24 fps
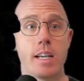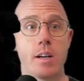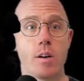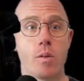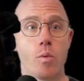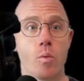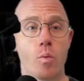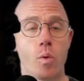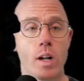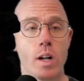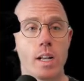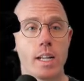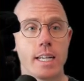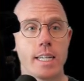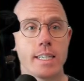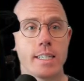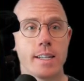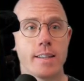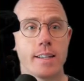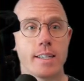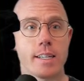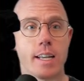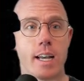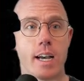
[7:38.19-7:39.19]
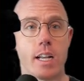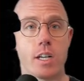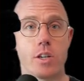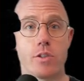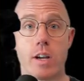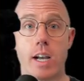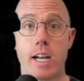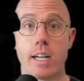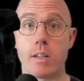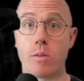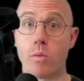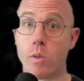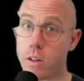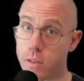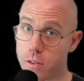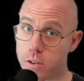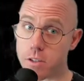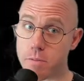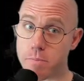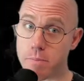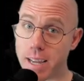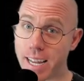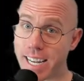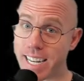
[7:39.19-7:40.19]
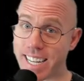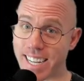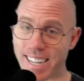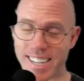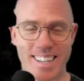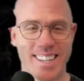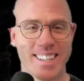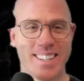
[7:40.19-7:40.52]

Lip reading: What is in this contract? Well, there's many.